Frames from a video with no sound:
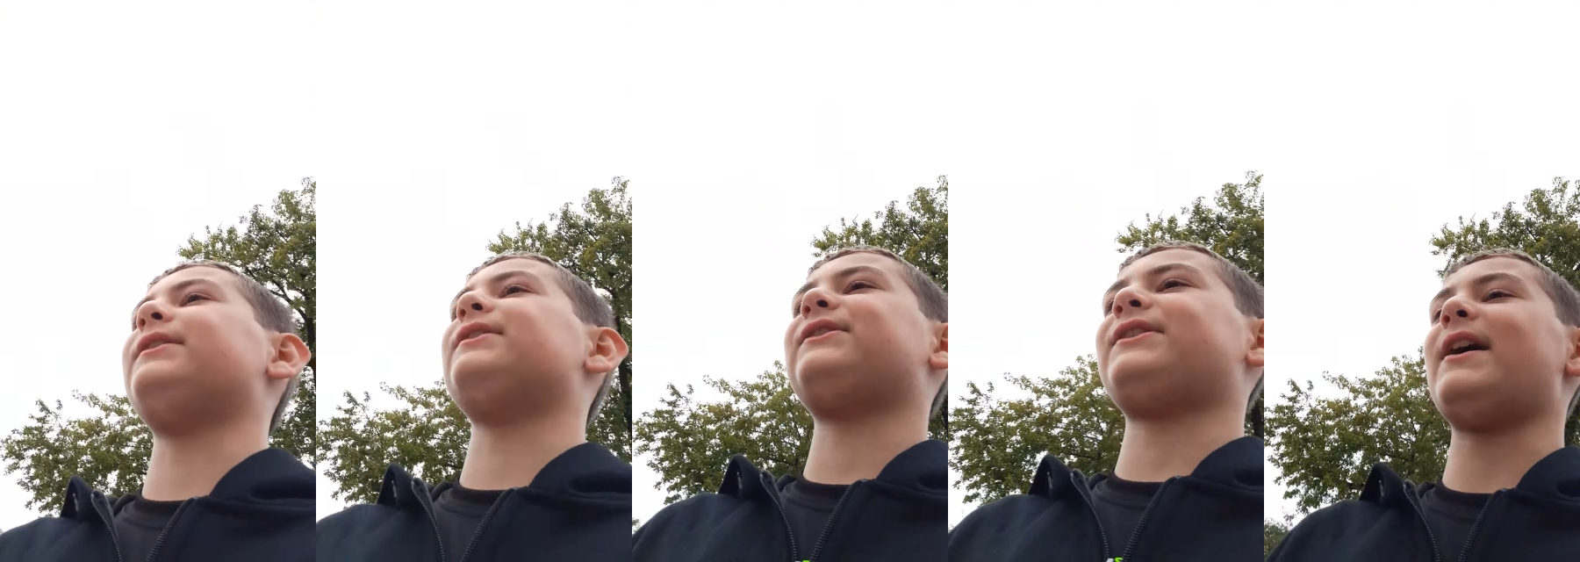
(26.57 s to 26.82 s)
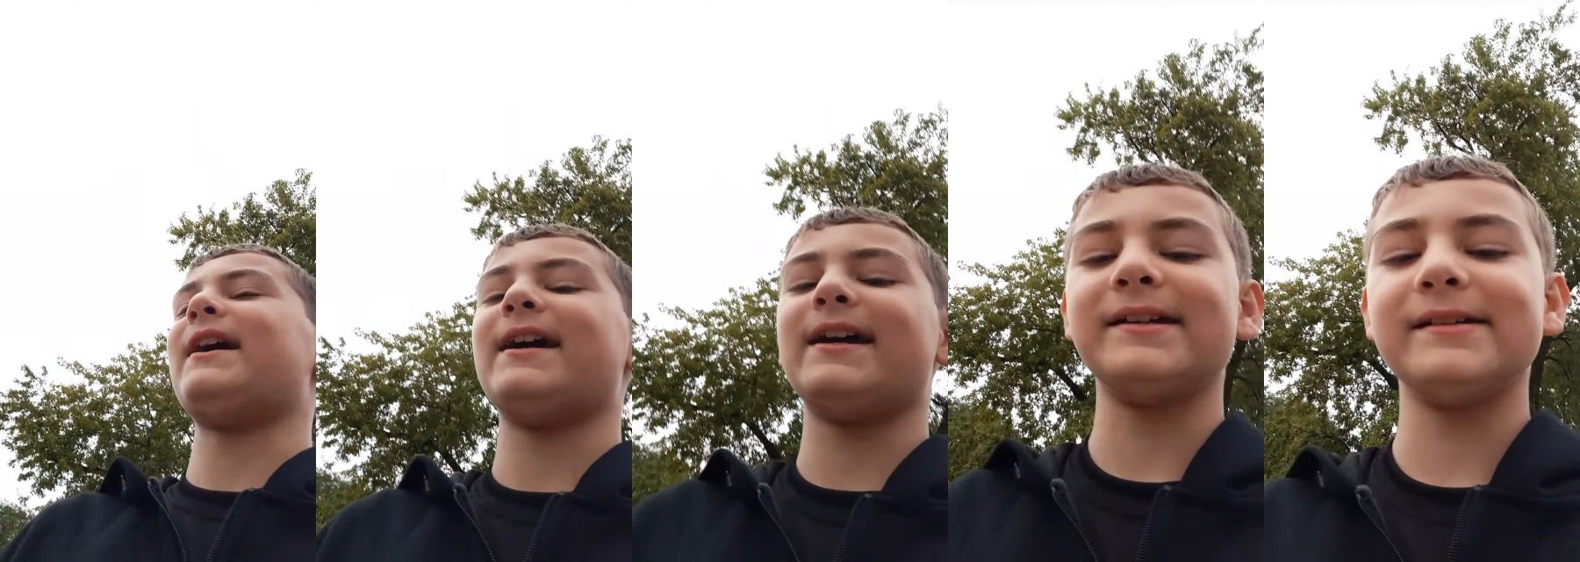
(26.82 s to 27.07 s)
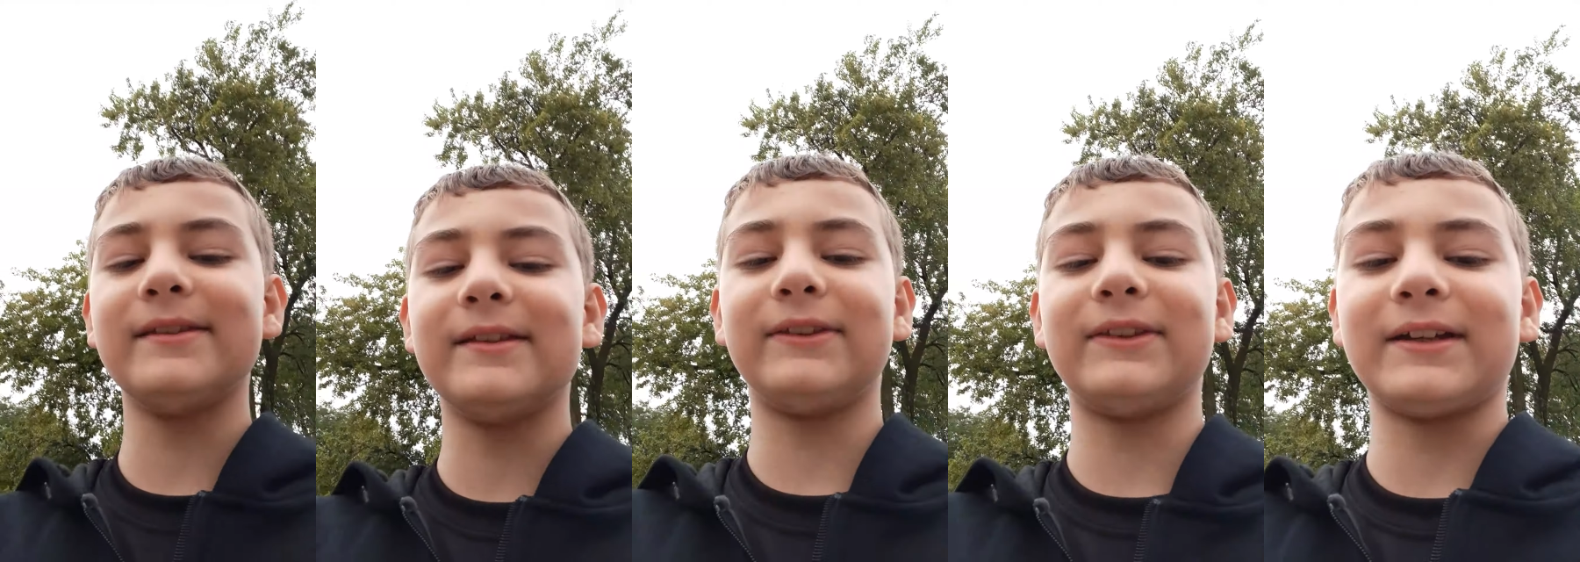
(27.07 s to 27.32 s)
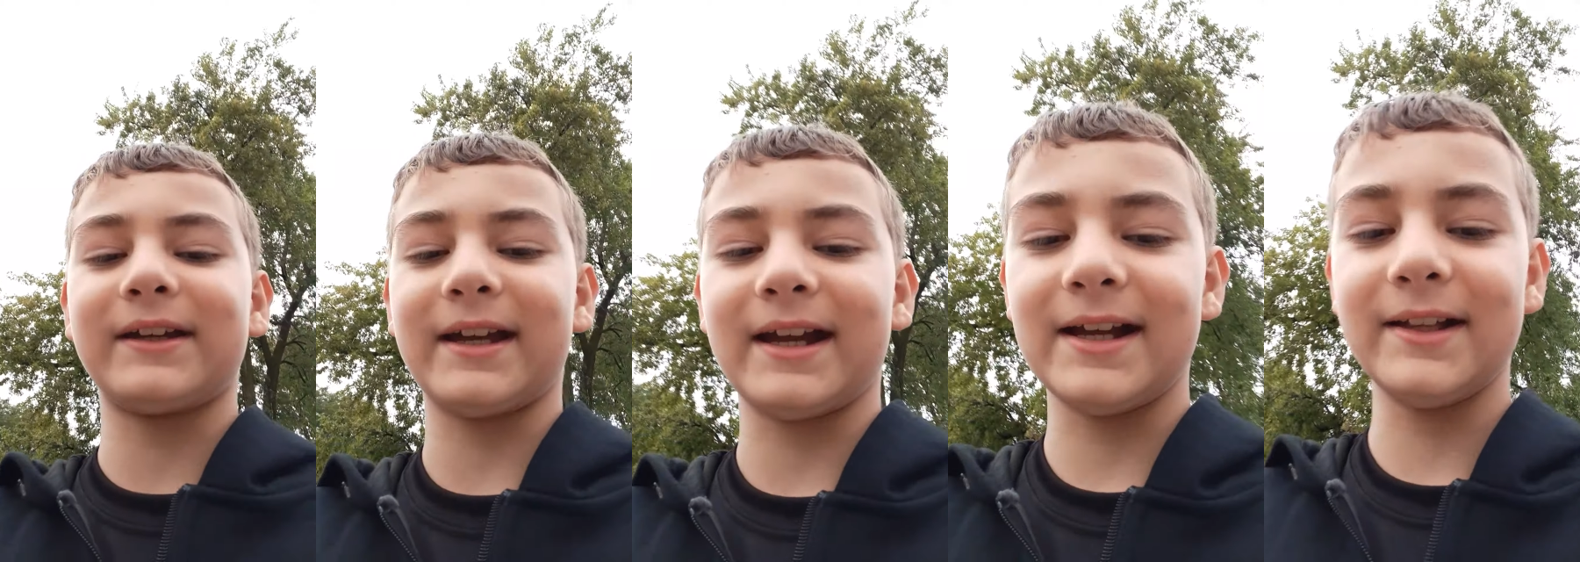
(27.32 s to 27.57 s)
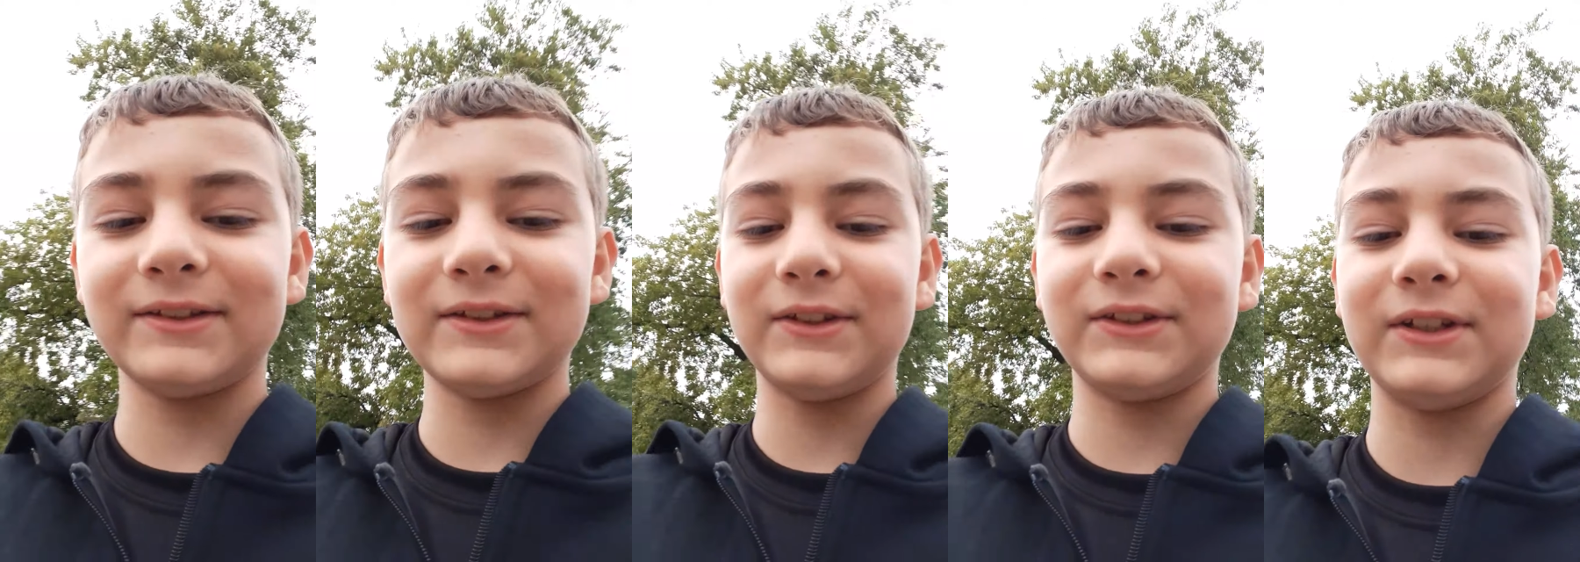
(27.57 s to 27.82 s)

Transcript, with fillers: say that the Kansas